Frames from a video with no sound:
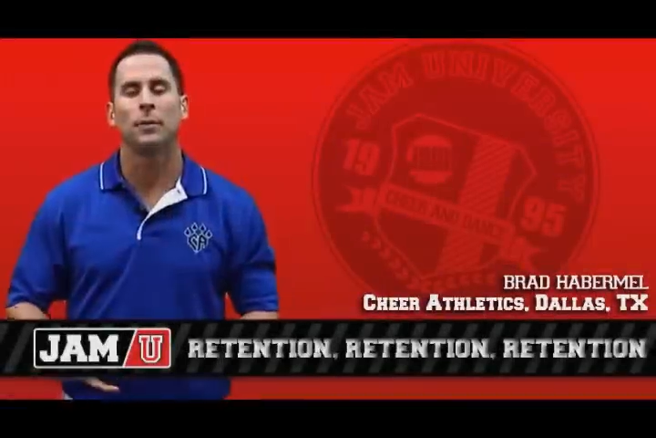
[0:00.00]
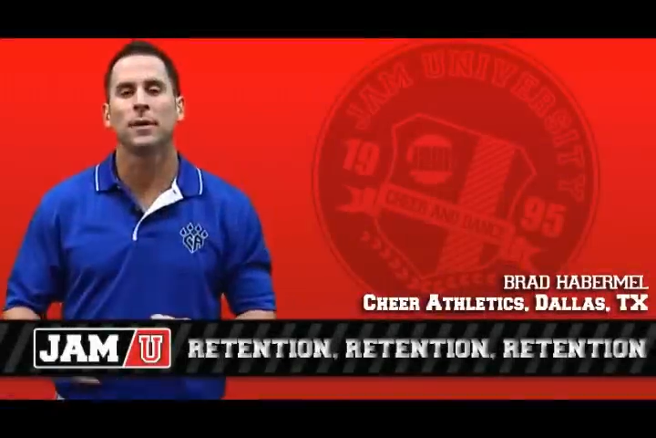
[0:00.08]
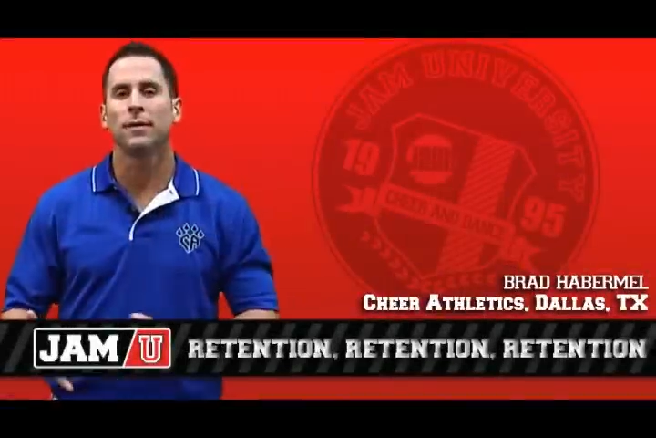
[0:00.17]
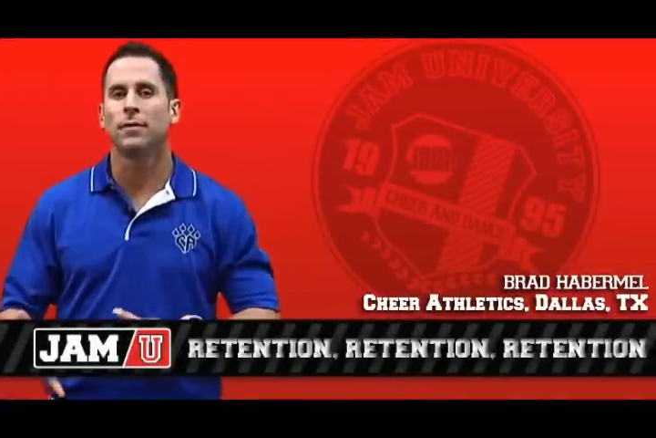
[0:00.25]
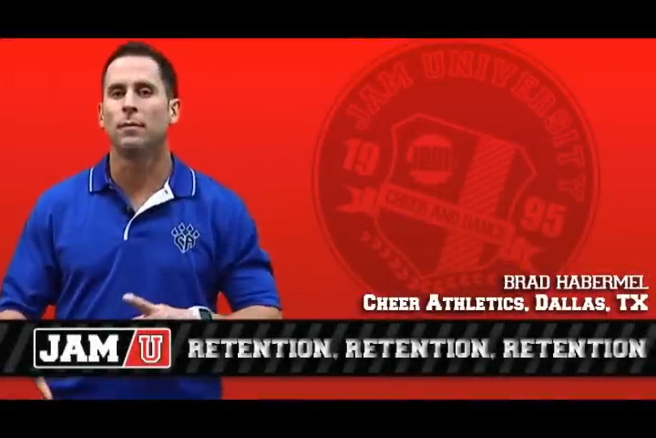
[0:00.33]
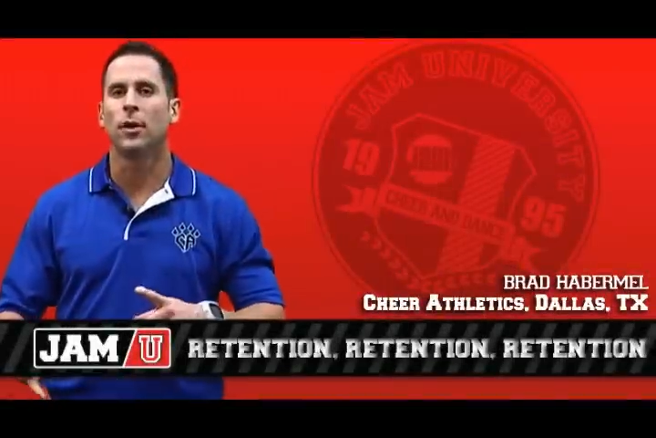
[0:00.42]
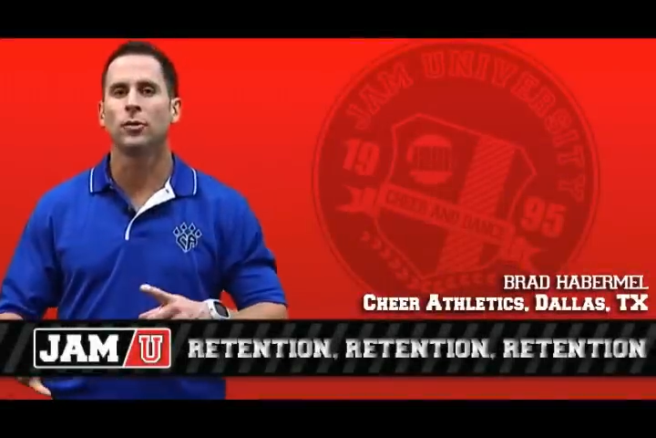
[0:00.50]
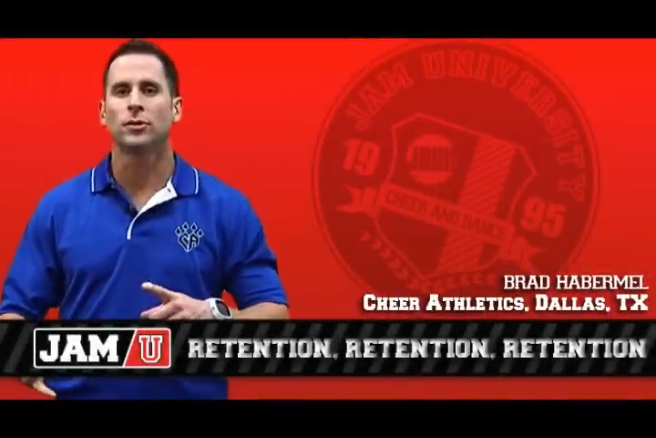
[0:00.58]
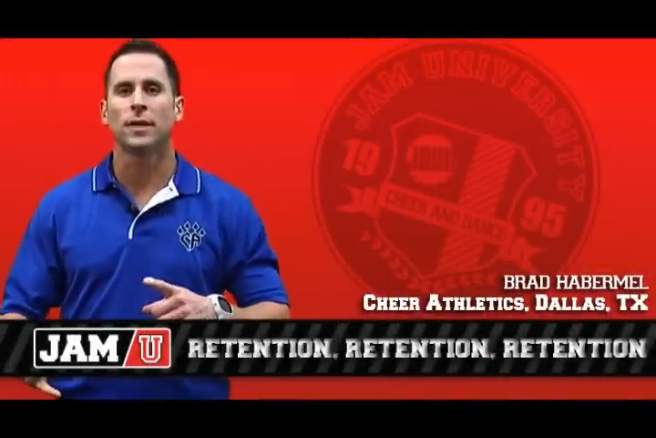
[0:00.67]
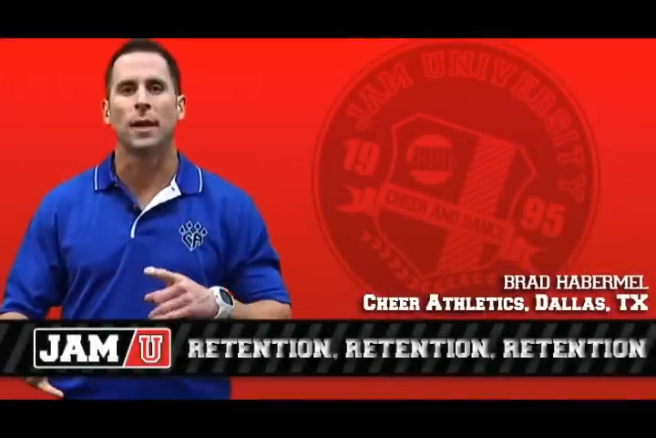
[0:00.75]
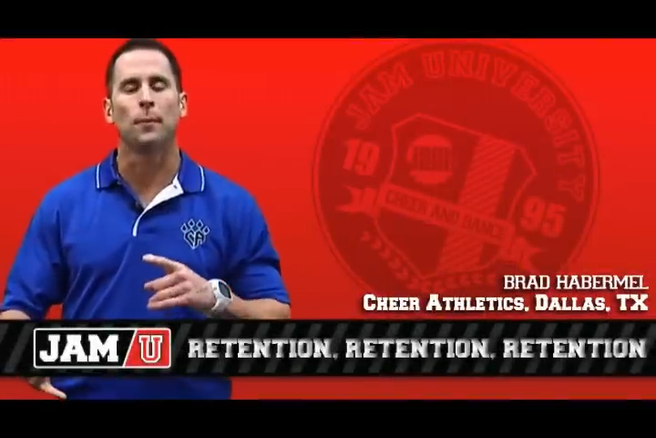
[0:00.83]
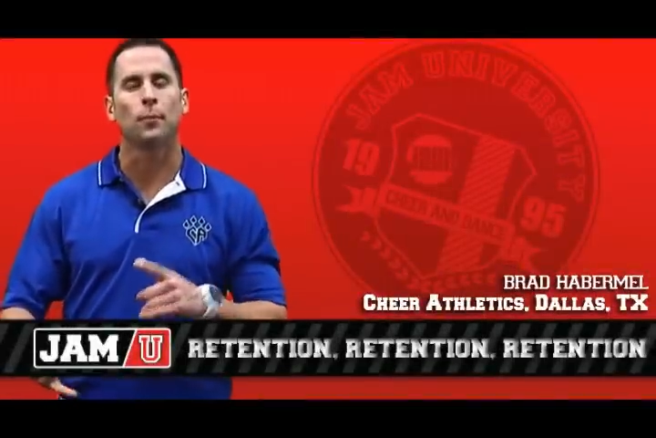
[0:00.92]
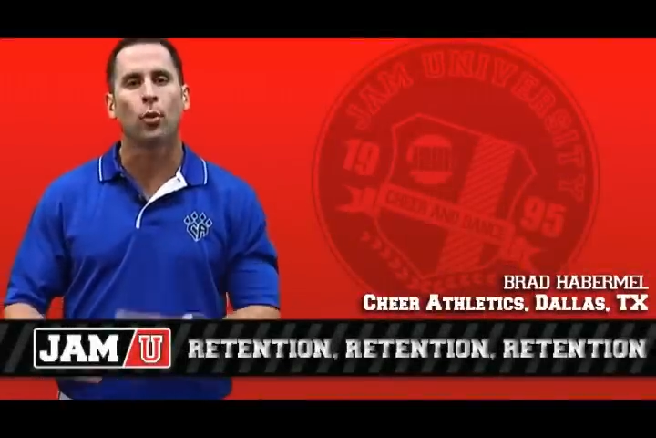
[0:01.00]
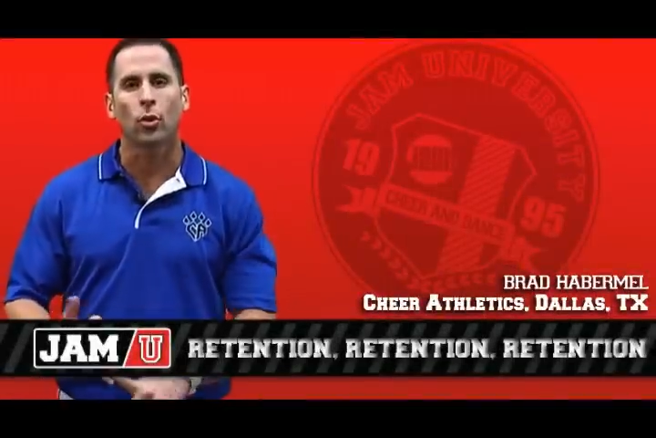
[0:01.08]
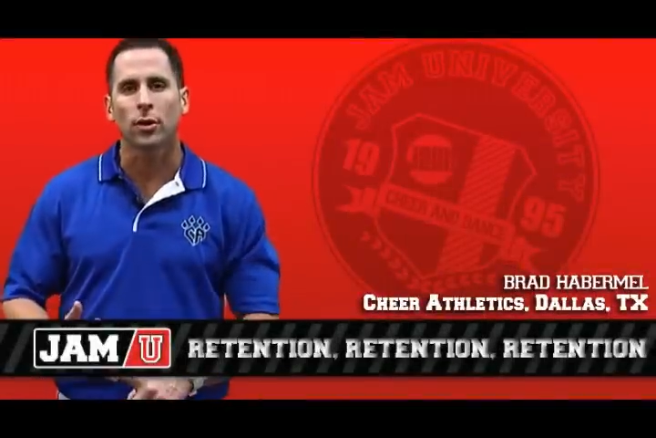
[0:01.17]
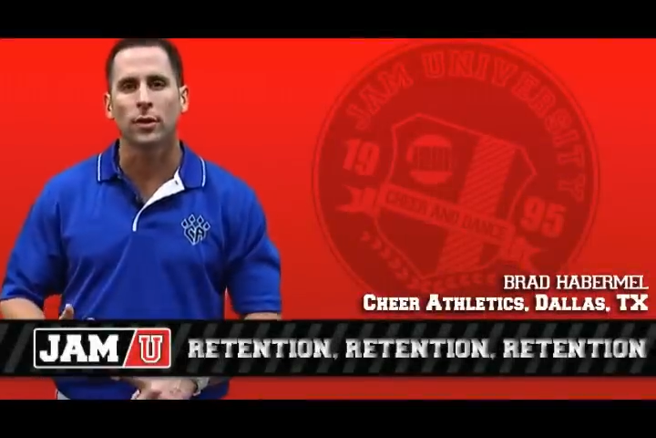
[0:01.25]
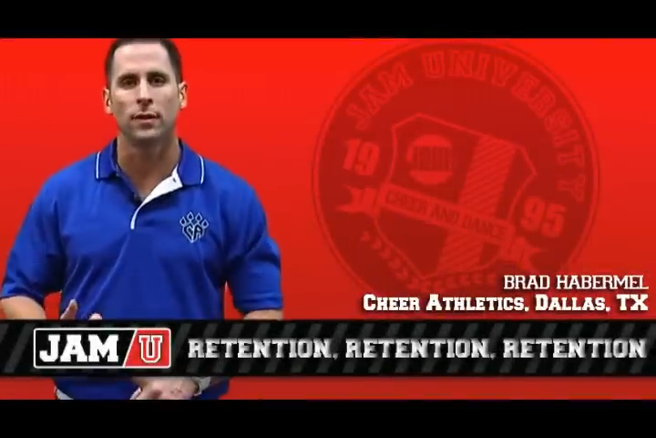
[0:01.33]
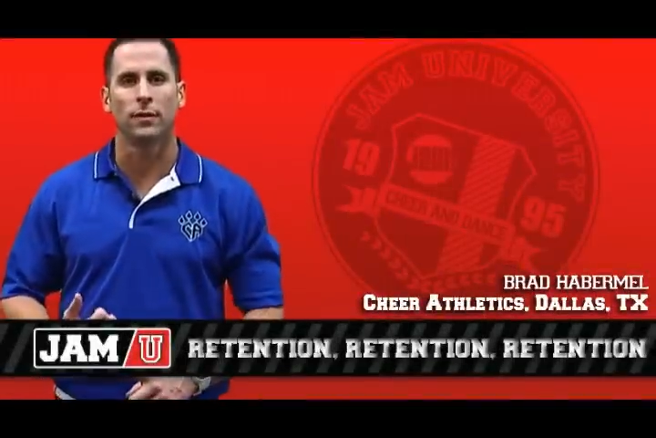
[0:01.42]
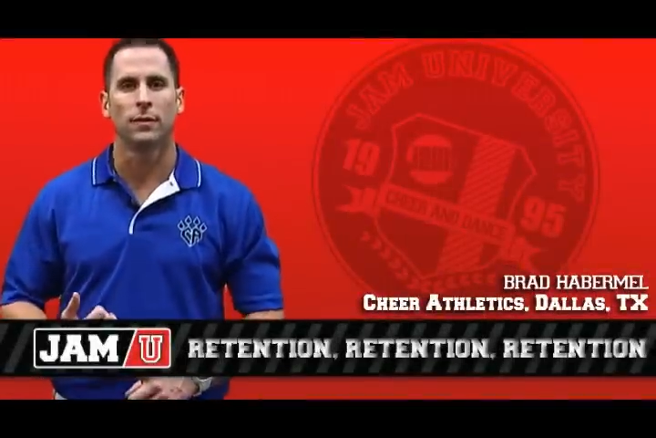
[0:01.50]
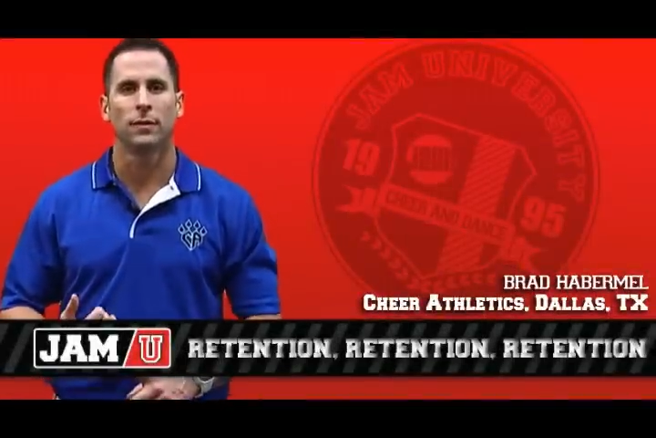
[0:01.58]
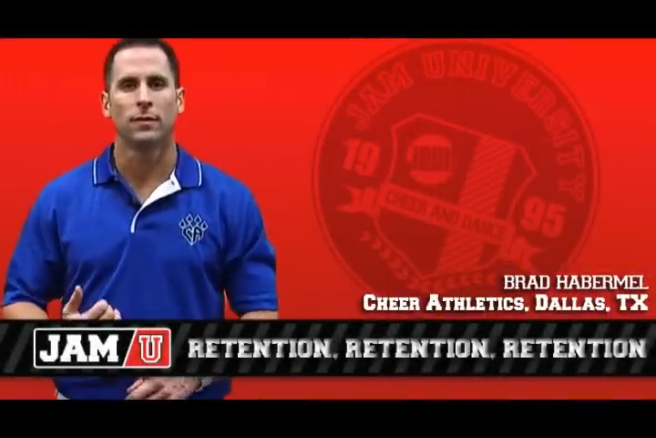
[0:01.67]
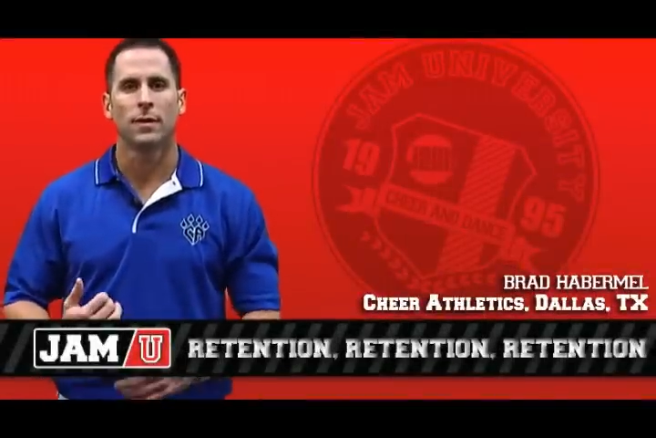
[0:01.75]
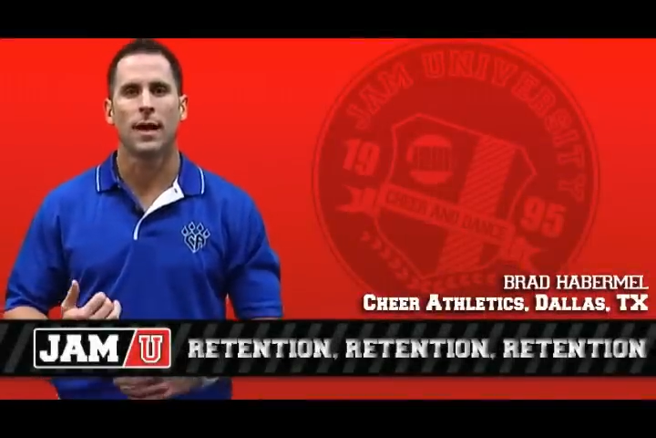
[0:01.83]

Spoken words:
believe the most important